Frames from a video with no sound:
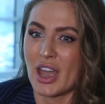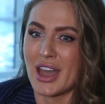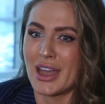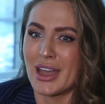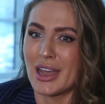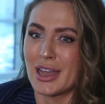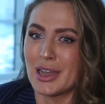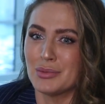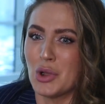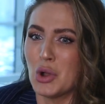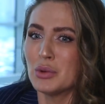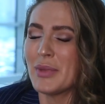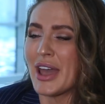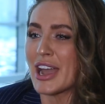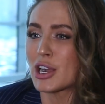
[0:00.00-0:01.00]

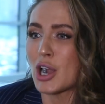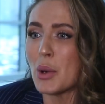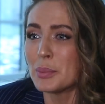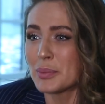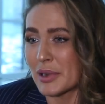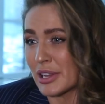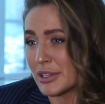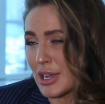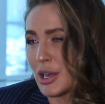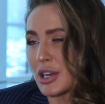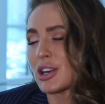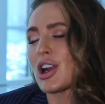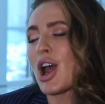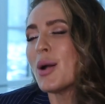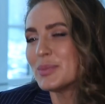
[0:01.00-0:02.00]
All my
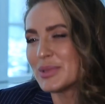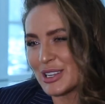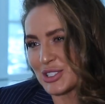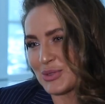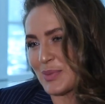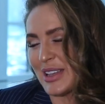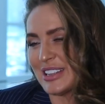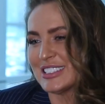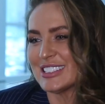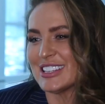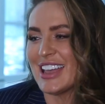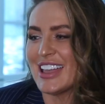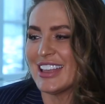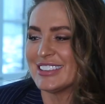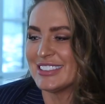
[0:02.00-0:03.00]
accomplishments
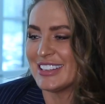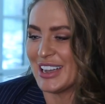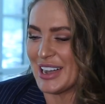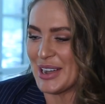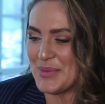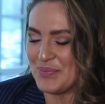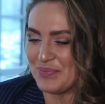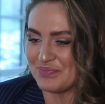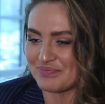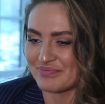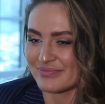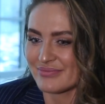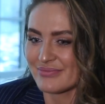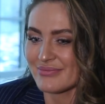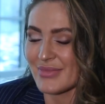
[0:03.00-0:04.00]
and
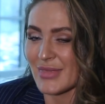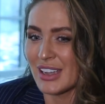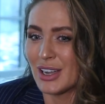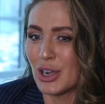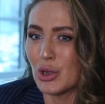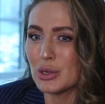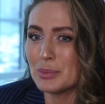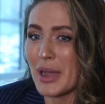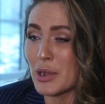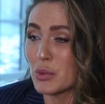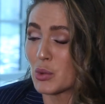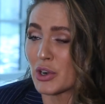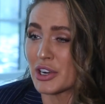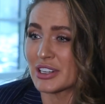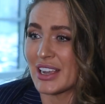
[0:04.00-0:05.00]
all my
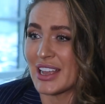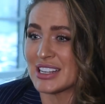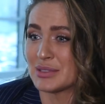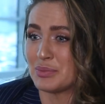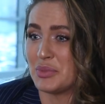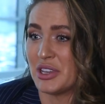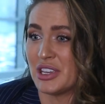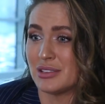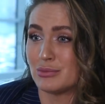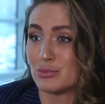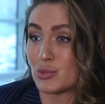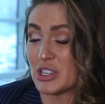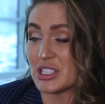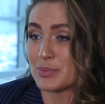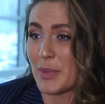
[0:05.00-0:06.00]
work has been
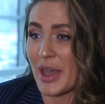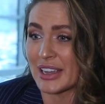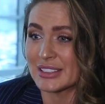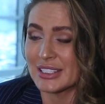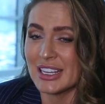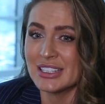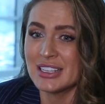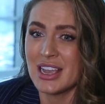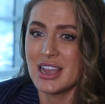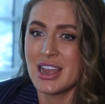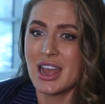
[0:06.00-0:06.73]
respected.